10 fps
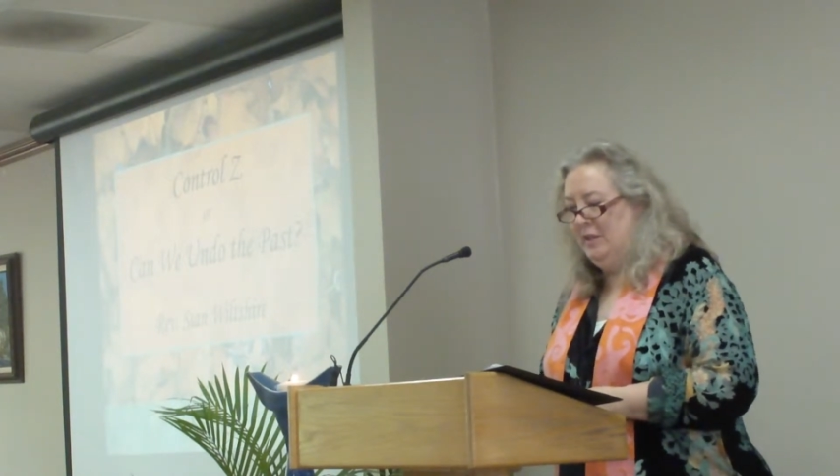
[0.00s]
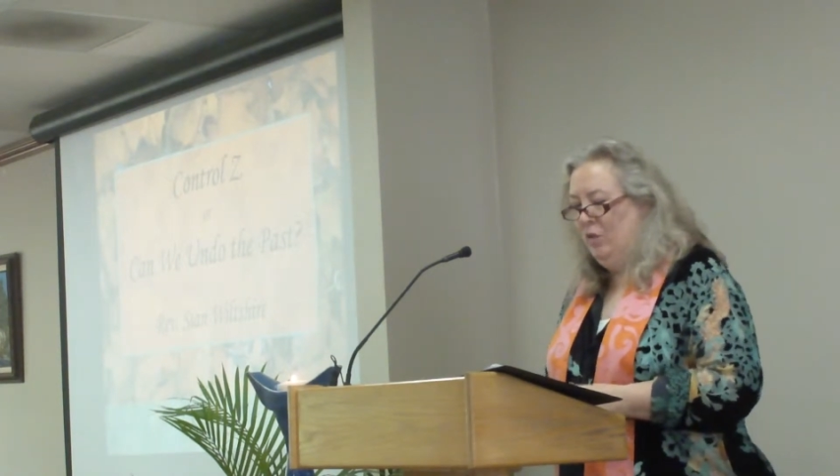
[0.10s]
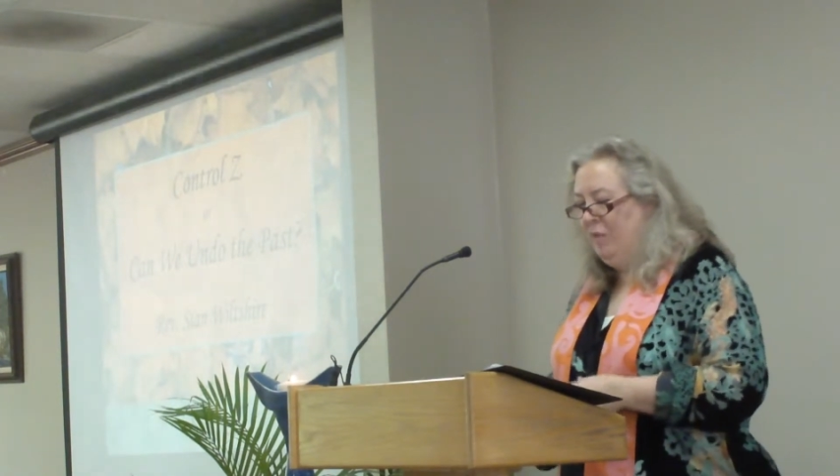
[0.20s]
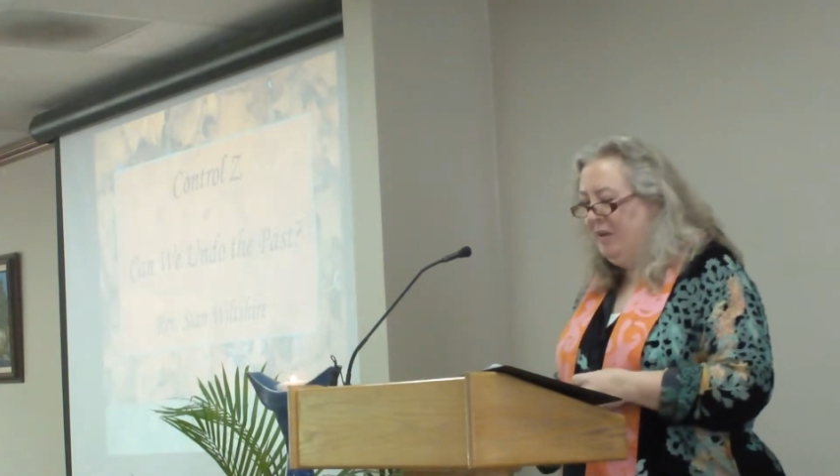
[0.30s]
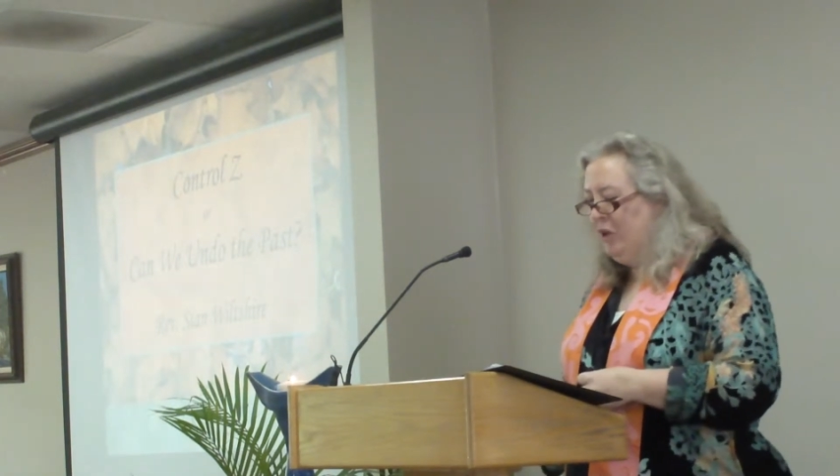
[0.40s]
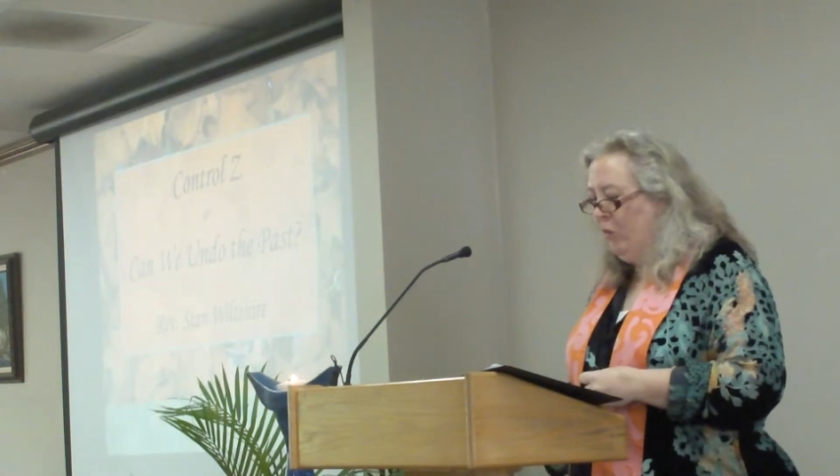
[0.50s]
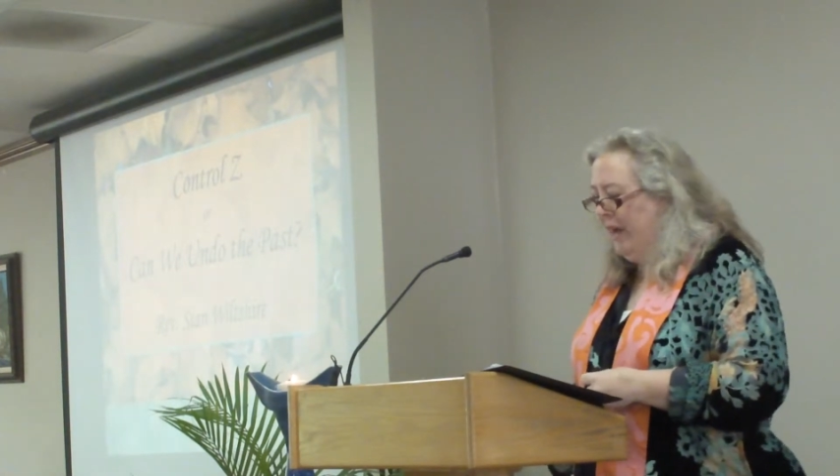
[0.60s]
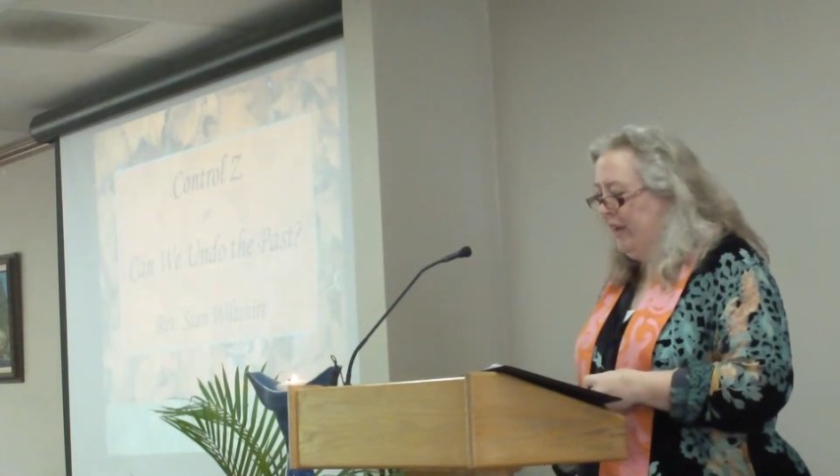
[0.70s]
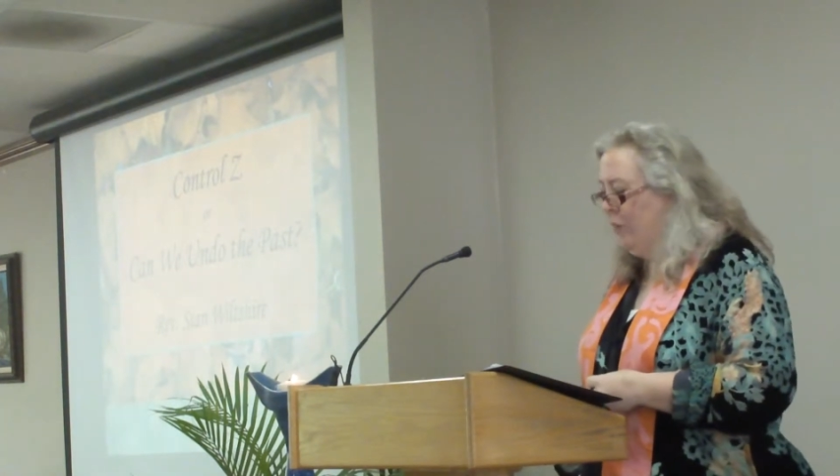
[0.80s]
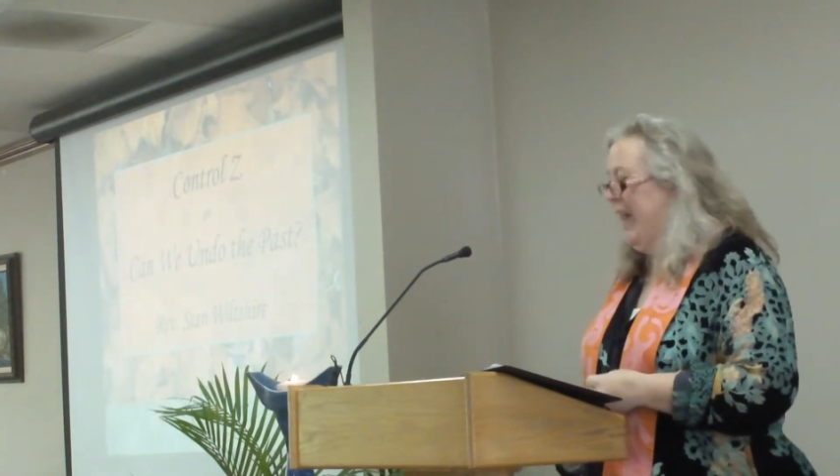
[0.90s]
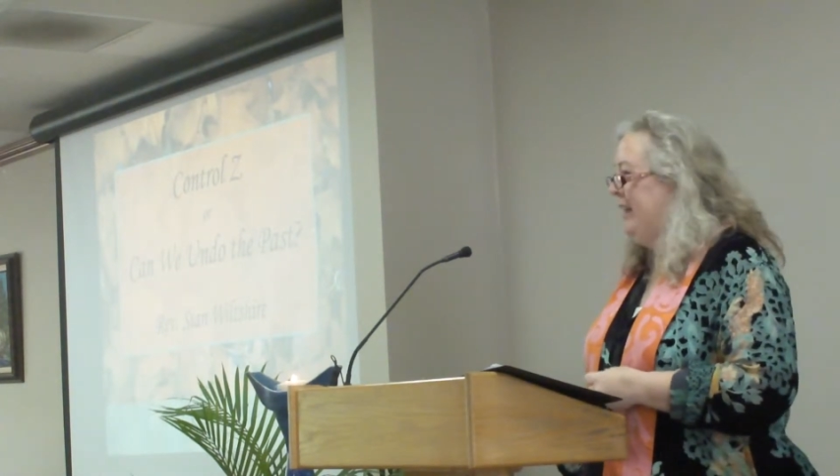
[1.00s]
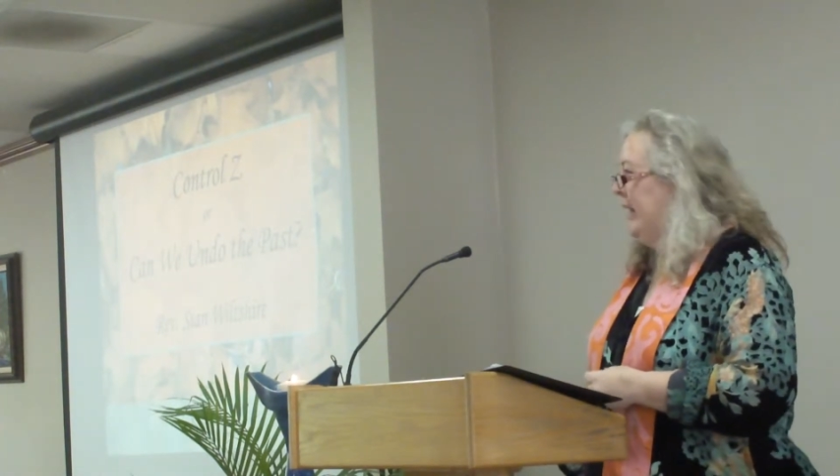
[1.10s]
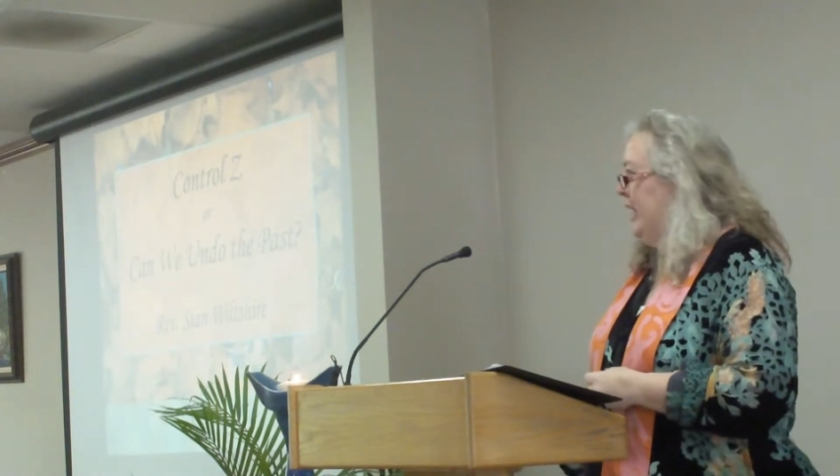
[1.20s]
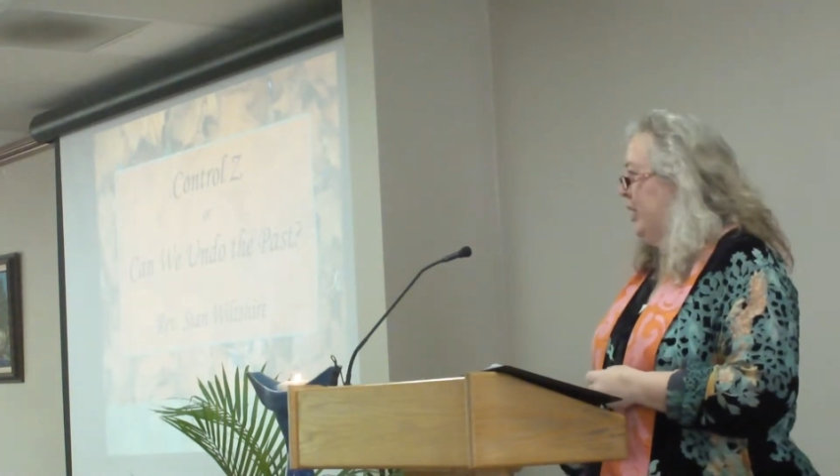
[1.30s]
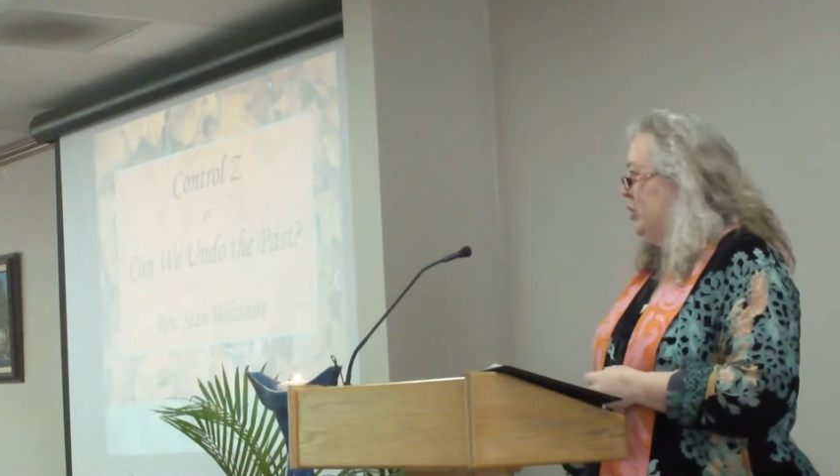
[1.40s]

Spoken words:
Wouldn't it be great if we had like a